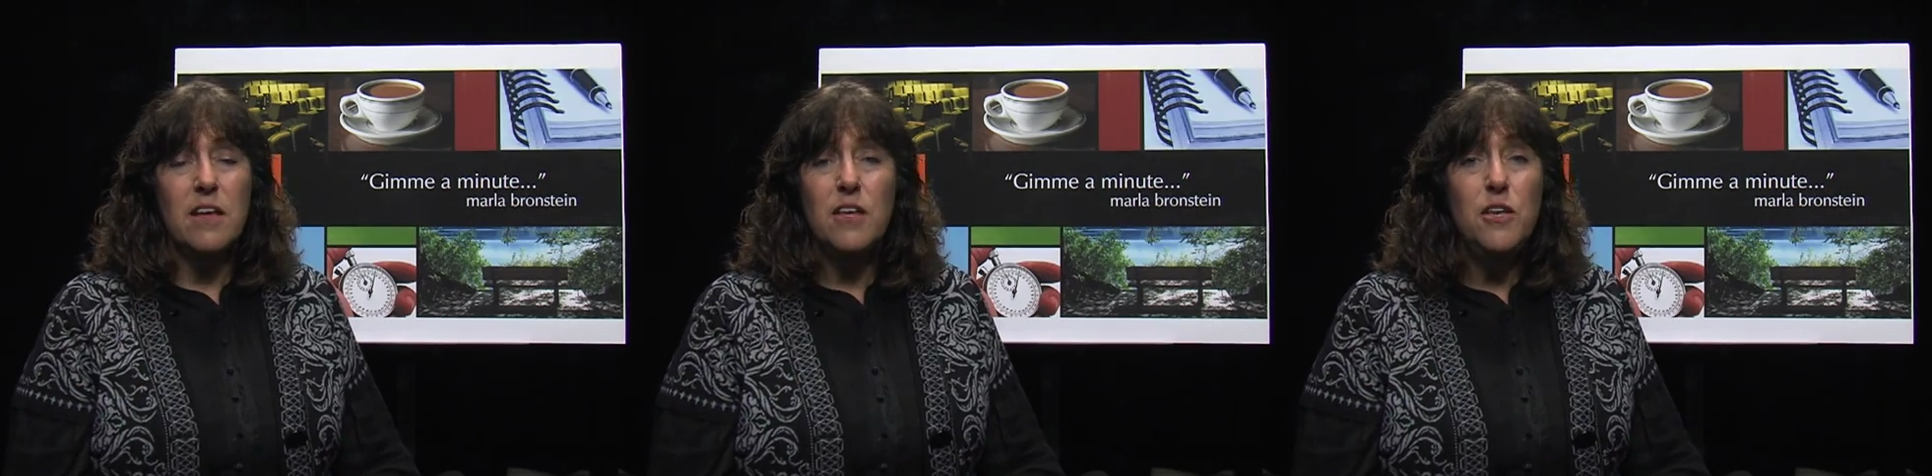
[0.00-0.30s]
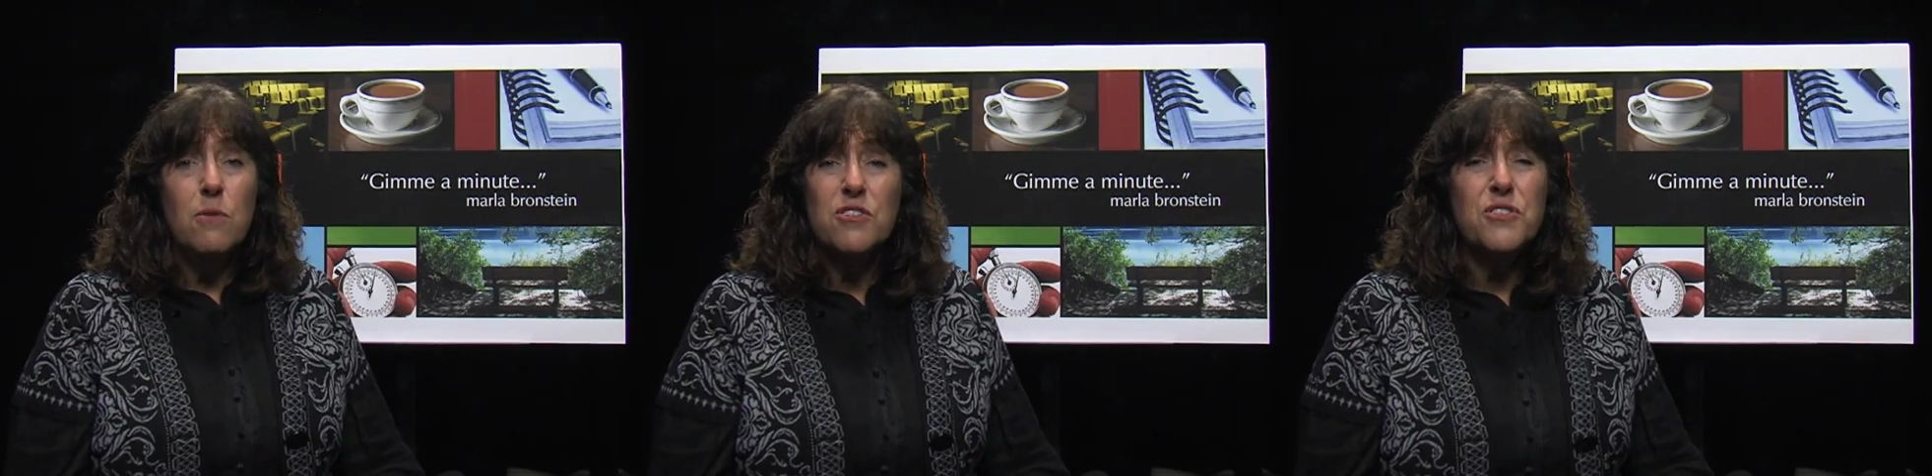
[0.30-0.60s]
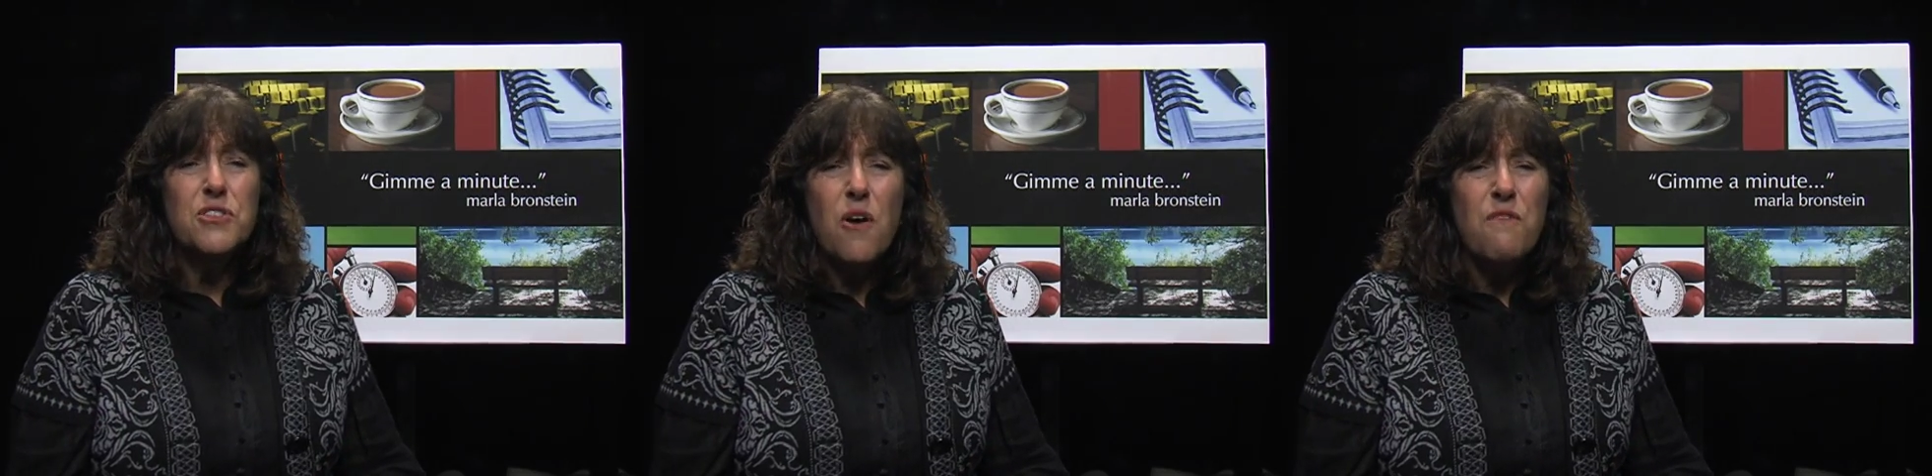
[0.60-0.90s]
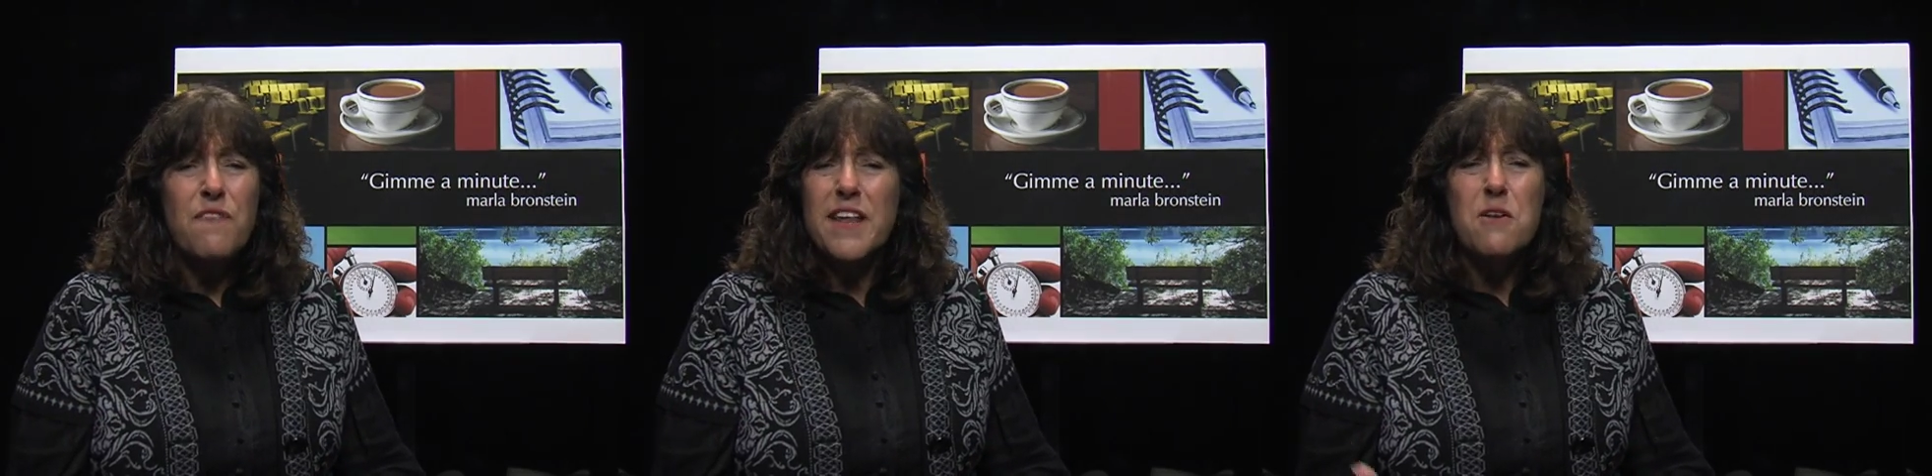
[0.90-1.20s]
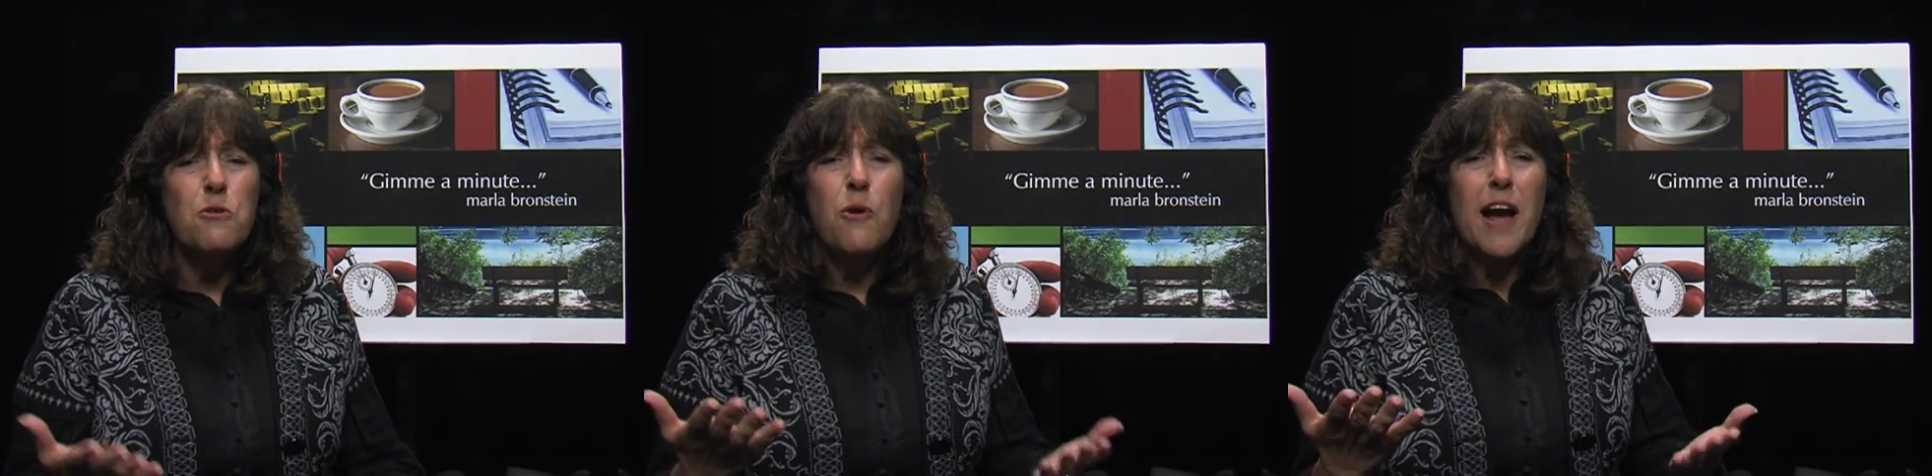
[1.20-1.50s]
You are so funny. You
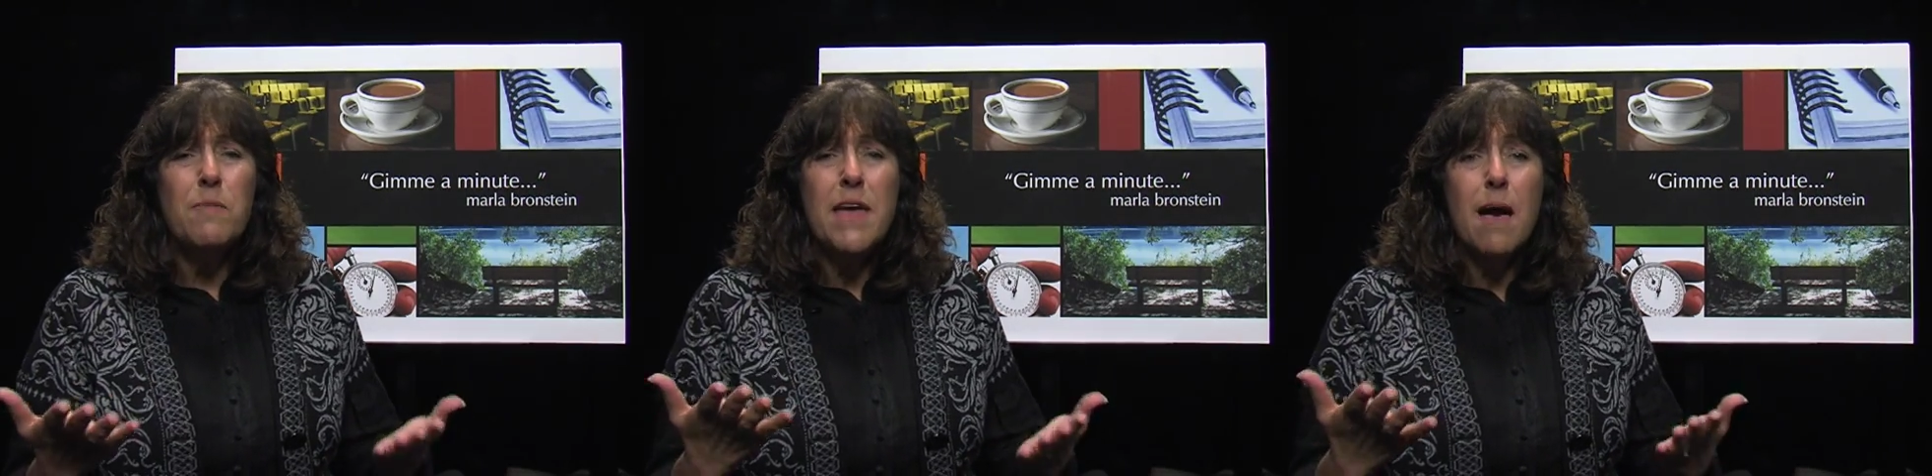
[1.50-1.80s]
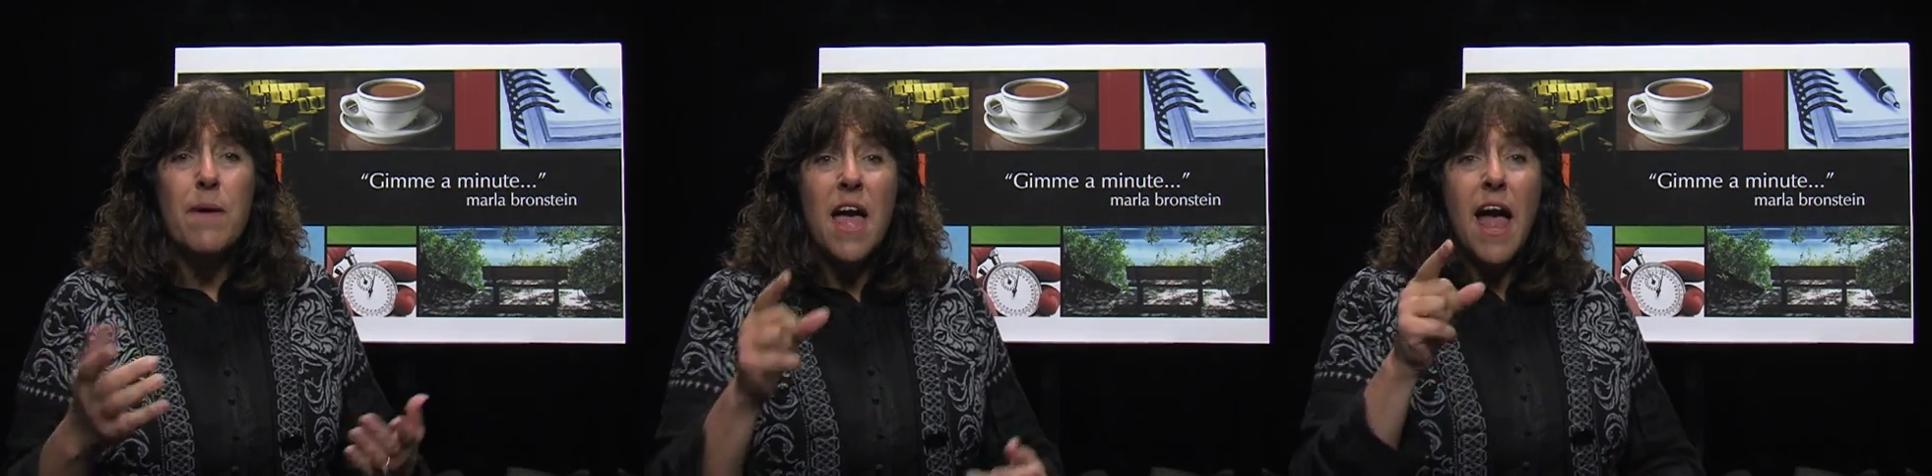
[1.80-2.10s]
crack me up.